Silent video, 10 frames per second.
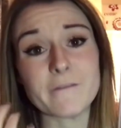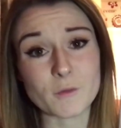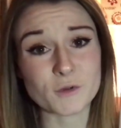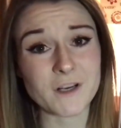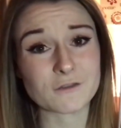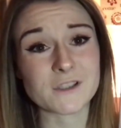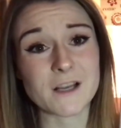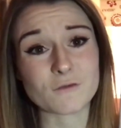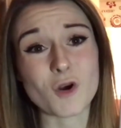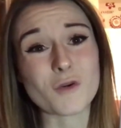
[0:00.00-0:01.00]
If I'm
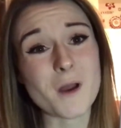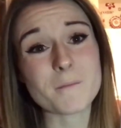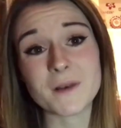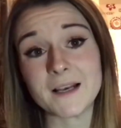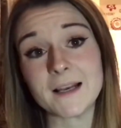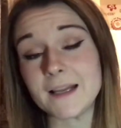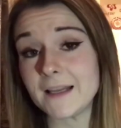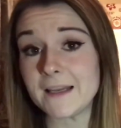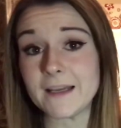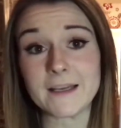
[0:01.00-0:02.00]
pronouncing that wrong,
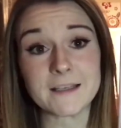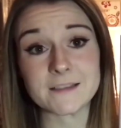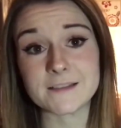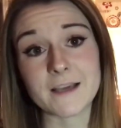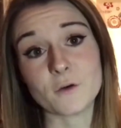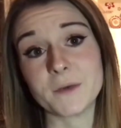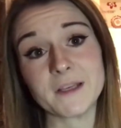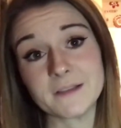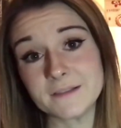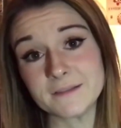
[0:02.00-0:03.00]
please tell
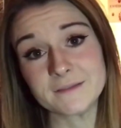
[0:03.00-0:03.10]
me.